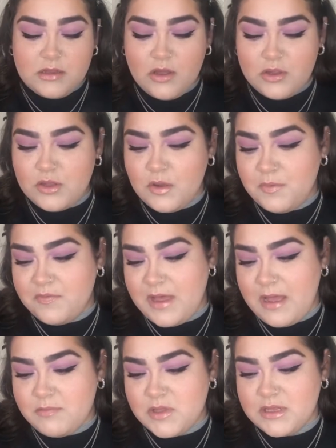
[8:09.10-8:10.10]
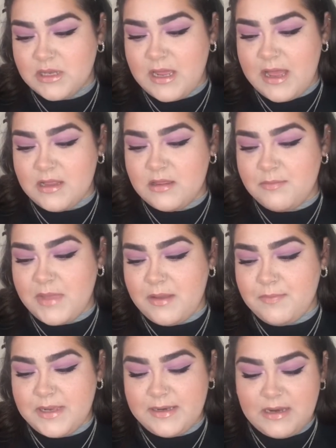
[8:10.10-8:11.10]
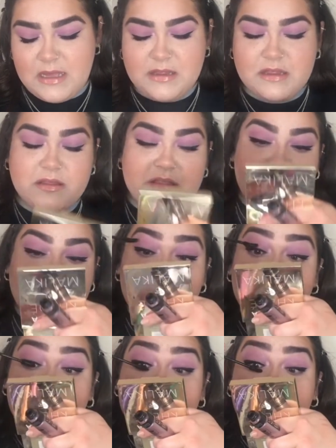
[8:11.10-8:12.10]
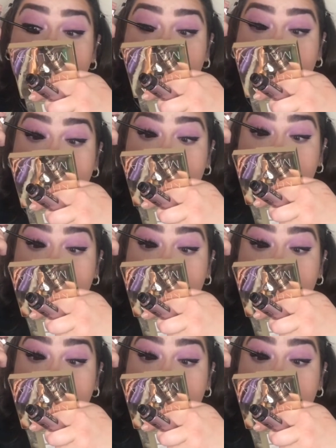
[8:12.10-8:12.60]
on top of that, I'm just going to add the Maybelline Lash Sensational mascara.